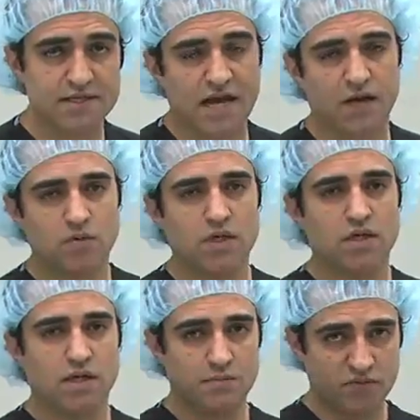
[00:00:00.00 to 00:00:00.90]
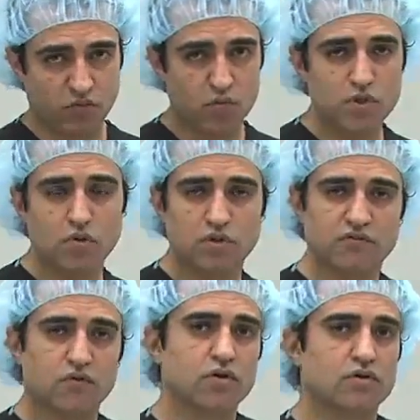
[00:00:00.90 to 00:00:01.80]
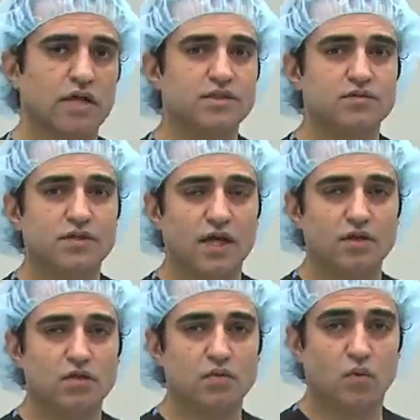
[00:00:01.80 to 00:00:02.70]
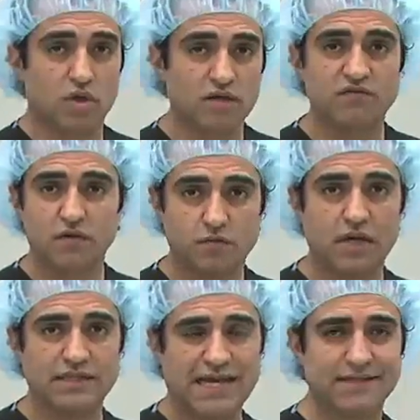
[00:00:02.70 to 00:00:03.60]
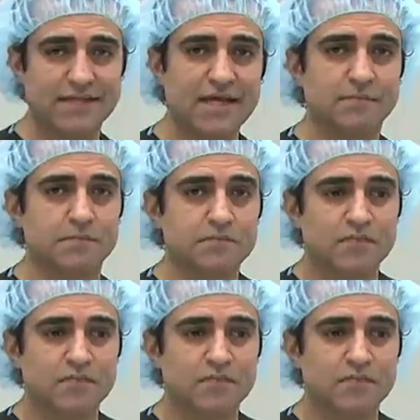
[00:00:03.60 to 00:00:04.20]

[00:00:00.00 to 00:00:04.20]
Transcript: Now, before we go any further, I need to tell you what I feel about that name.